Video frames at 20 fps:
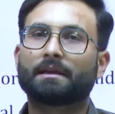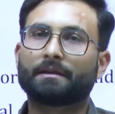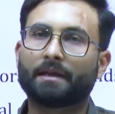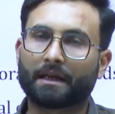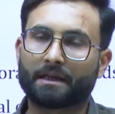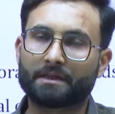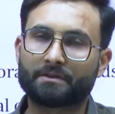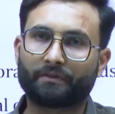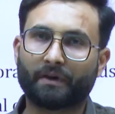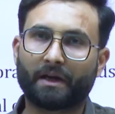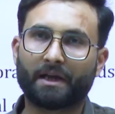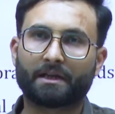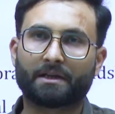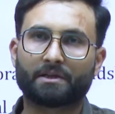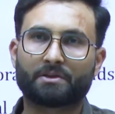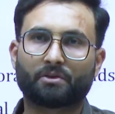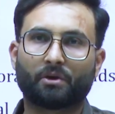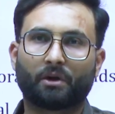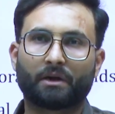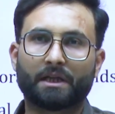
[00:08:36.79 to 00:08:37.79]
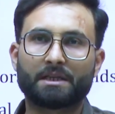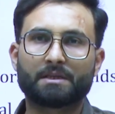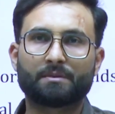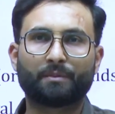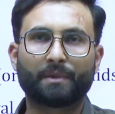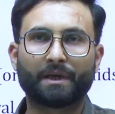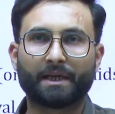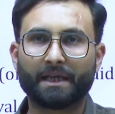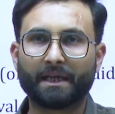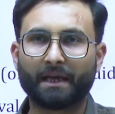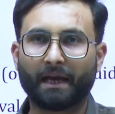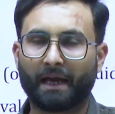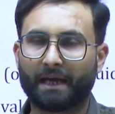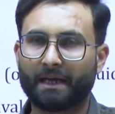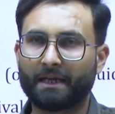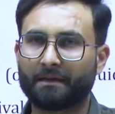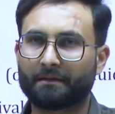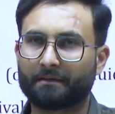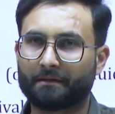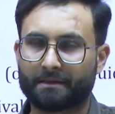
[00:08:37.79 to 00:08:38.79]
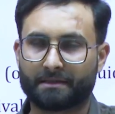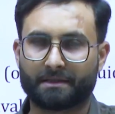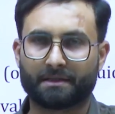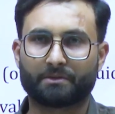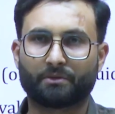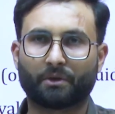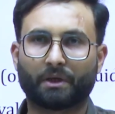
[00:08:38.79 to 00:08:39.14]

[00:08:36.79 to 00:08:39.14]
that is why it is called as bleeding eye disease.